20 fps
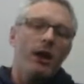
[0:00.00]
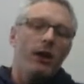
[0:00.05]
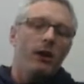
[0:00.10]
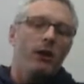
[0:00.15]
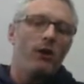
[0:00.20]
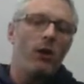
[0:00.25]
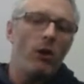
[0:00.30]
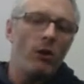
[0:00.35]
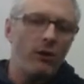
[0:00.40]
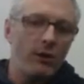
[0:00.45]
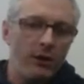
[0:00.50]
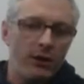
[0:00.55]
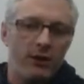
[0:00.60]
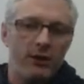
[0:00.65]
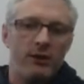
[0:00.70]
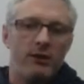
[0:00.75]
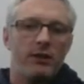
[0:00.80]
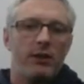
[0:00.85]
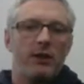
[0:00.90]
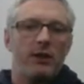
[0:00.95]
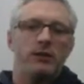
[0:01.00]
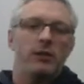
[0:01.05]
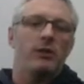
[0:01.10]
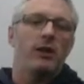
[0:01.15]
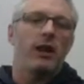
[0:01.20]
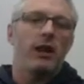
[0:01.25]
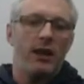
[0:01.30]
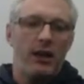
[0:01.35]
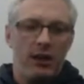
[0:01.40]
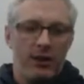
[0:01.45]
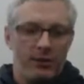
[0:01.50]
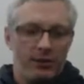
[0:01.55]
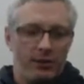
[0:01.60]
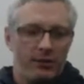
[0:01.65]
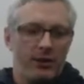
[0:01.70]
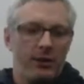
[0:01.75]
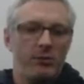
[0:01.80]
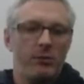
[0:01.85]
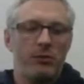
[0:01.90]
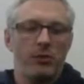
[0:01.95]
Gogolin yesterday on the
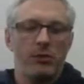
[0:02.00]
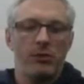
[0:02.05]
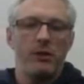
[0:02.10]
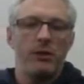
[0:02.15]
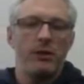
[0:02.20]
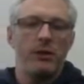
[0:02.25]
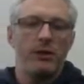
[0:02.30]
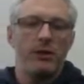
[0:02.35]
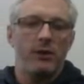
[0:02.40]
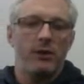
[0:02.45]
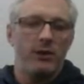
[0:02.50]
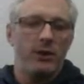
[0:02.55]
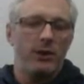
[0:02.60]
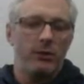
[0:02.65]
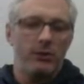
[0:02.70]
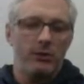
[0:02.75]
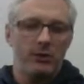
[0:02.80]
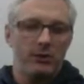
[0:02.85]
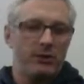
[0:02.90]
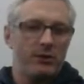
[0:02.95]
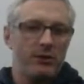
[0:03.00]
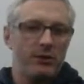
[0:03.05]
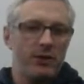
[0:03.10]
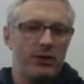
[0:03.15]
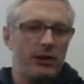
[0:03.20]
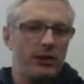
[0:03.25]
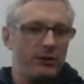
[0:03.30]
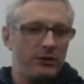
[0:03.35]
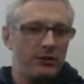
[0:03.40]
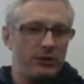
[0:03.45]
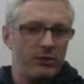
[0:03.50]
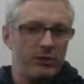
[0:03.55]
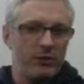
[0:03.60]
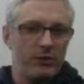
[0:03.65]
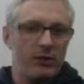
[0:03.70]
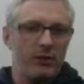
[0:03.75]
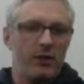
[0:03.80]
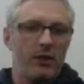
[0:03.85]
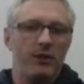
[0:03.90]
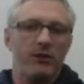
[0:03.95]
team tournament, it was
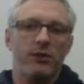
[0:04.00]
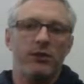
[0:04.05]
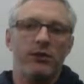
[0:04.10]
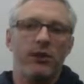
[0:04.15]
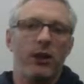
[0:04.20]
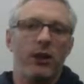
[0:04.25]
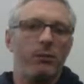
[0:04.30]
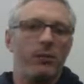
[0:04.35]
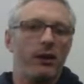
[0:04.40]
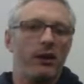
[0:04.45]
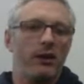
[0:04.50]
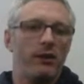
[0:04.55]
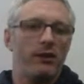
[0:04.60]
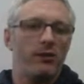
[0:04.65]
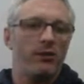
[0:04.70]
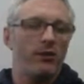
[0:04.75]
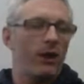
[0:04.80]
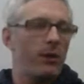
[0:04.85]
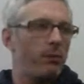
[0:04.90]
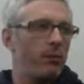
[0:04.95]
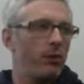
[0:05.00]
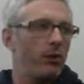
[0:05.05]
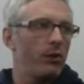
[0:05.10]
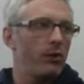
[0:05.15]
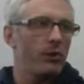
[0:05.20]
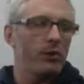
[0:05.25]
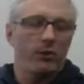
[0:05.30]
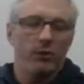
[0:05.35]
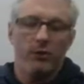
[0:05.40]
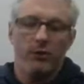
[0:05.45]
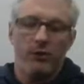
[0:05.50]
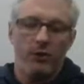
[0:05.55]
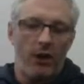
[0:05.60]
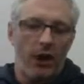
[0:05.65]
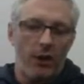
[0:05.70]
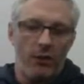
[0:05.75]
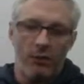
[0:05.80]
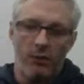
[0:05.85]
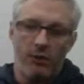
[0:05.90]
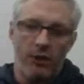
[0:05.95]
interesting enough because I played Step Luke, which
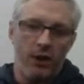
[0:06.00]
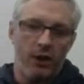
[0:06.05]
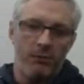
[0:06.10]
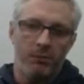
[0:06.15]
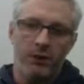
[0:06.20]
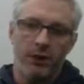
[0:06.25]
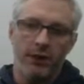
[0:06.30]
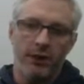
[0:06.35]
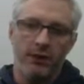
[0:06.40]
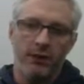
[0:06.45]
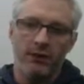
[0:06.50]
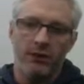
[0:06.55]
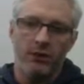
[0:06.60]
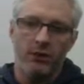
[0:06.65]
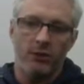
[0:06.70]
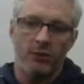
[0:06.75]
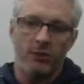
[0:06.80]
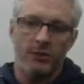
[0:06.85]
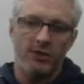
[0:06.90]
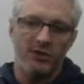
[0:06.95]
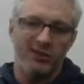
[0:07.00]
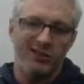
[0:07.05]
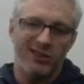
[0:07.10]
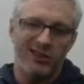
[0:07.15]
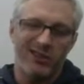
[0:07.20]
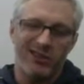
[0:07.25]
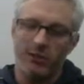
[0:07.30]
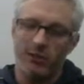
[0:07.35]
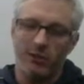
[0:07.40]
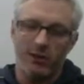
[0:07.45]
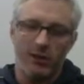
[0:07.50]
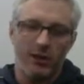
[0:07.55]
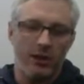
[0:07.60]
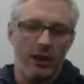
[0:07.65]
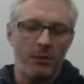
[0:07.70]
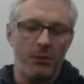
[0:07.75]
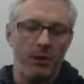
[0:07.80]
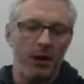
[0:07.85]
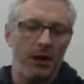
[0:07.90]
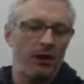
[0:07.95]
I would not play in a tournament.
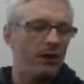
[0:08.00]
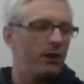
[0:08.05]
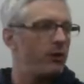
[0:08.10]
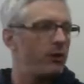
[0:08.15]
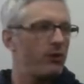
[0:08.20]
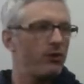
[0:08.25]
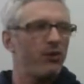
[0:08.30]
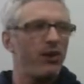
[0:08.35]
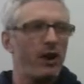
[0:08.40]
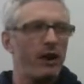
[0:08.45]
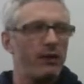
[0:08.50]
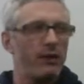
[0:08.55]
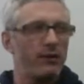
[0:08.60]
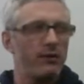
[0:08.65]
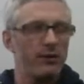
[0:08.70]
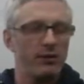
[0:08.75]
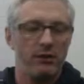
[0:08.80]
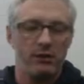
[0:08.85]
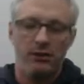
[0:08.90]
I'm not a huge fan of it.